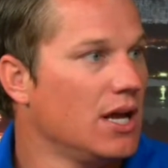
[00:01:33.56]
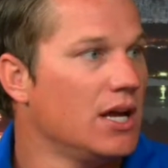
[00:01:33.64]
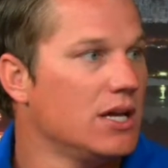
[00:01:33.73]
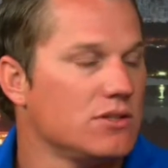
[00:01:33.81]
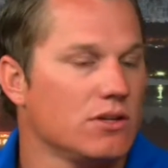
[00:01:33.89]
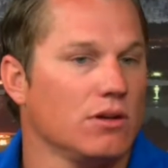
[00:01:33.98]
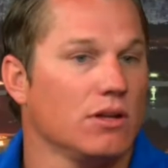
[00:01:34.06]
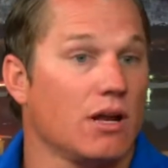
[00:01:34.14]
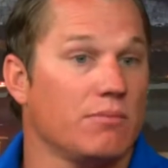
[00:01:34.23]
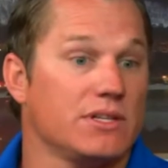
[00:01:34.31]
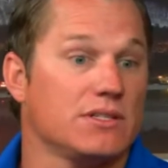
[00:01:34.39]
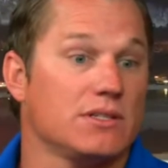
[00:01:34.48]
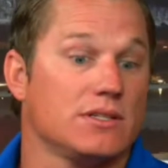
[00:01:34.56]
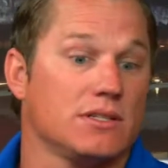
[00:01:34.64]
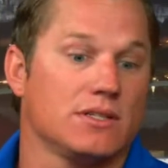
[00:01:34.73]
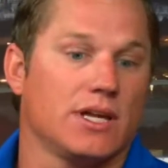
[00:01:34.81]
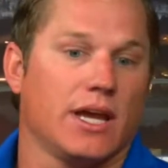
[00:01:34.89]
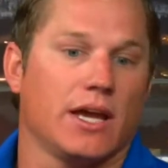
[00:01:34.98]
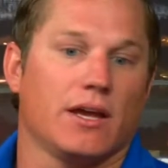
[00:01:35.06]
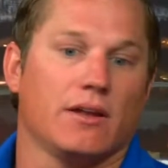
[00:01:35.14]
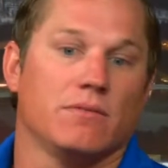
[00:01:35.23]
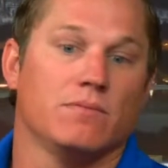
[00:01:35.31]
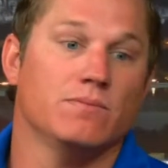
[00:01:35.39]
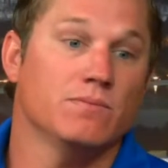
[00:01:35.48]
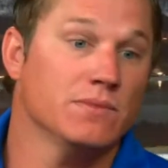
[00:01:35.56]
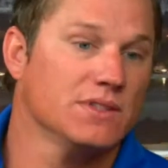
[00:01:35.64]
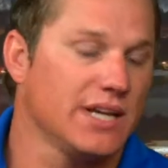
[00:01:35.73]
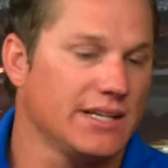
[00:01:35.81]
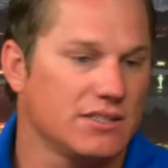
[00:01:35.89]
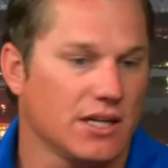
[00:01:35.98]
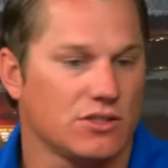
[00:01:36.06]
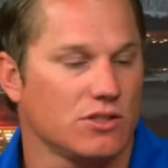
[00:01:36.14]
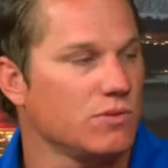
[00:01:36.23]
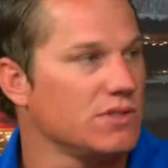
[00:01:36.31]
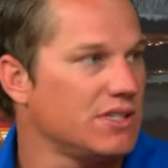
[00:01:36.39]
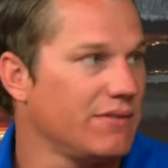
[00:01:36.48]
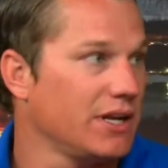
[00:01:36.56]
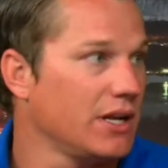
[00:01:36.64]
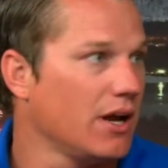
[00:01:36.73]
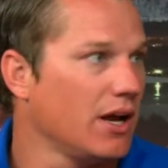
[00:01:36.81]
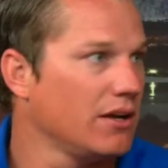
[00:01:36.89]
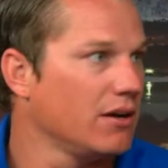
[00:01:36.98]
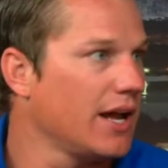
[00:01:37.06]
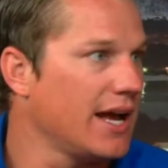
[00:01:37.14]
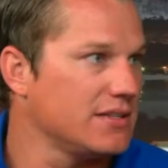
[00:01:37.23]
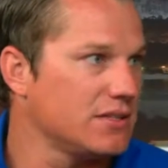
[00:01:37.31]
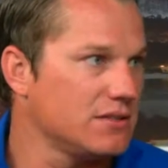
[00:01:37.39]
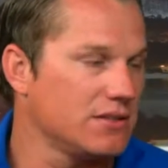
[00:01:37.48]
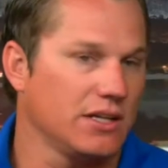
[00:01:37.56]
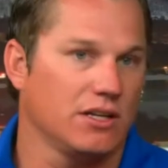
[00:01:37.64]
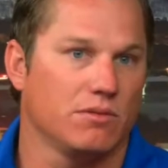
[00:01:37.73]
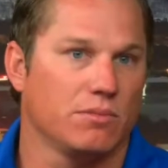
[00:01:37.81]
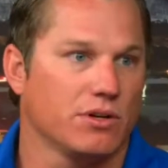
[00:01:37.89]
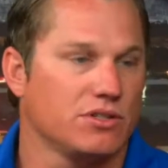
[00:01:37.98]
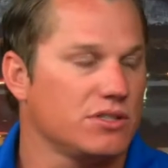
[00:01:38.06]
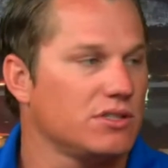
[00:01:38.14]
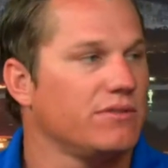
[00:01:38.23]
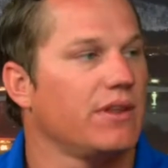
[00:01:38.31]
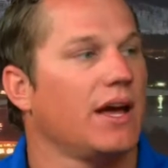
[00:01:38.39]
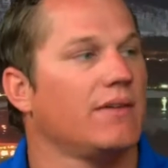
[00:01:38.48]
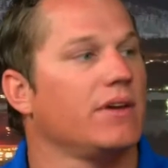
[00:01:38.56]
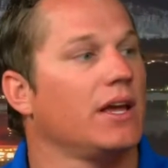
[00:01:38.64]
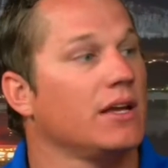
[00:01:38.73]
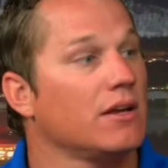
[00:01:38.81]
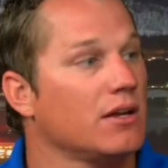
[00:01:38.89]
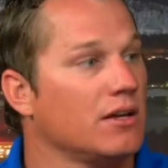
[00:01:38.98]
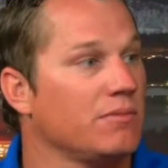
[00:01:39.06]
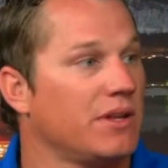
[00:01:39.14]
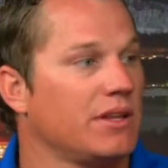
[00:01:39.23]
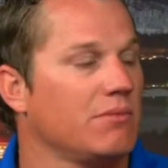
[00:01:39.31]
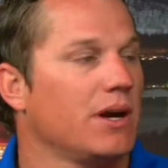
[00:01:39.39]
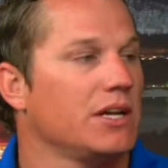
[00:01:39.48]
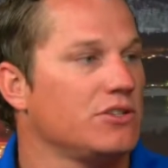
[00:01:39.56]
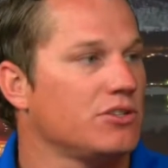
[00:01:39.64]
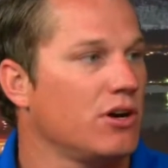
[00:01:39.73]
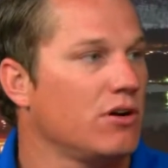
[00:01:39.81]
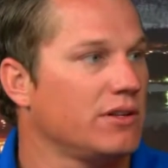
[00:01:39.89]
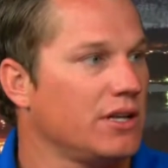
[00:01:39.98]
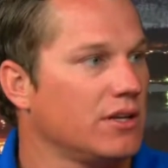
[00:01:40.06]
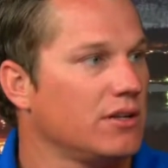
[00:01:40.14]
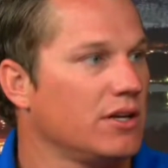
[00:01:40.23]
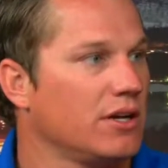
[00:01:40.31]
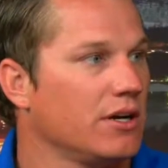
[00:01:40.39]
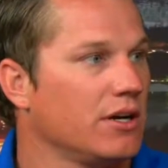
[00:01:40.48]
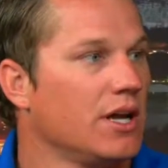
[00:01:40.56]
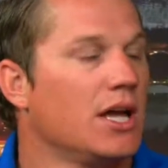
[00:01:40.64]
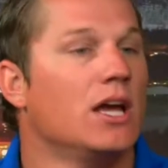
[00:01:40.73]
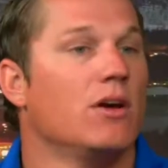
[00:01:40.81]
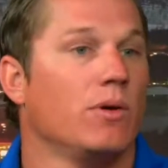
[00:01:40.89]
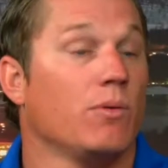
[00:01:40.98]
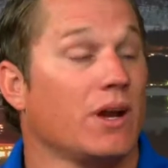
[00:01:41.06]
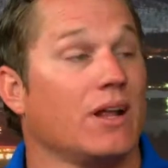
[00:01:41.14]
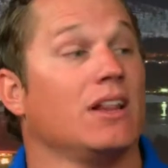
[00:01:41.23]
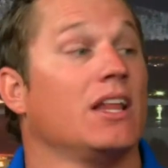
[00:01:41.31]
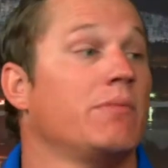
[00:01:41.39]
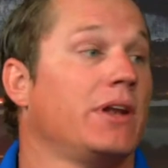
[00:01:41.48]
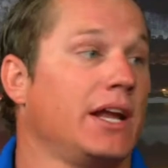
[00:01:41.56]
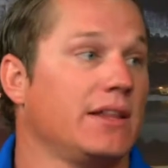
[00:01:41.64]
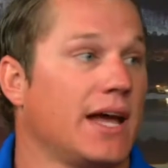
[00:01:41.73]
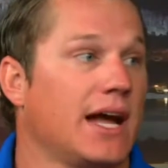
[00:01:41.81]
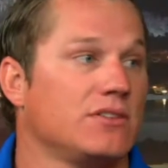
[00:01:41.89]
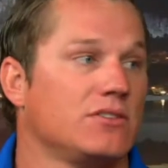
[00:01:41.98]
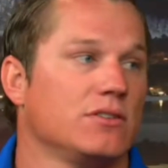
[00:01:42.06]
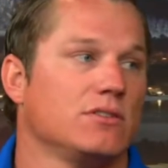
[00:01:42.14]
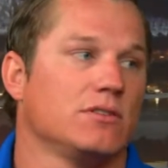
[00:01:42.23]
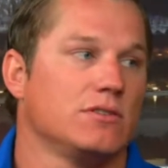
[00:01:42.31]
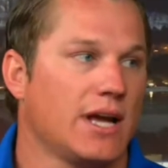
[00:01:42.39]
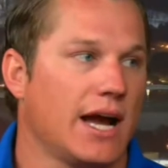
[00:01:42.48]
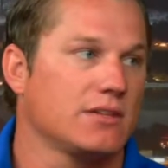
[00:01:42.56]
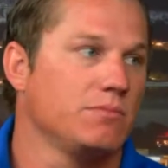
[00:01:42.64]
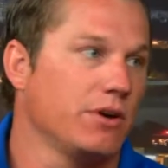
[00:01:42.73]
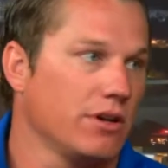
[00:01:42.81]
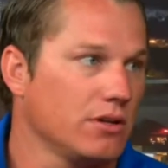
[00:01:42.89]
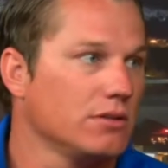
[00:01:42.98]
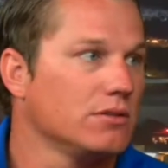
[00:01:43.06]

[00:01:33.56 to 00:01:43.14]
So a lot of businesses can take Section 179 on assets they need to purchase if they have income that they might show at the end of the year. Mm -hmm. We want to eliminate that so there's no tax burden.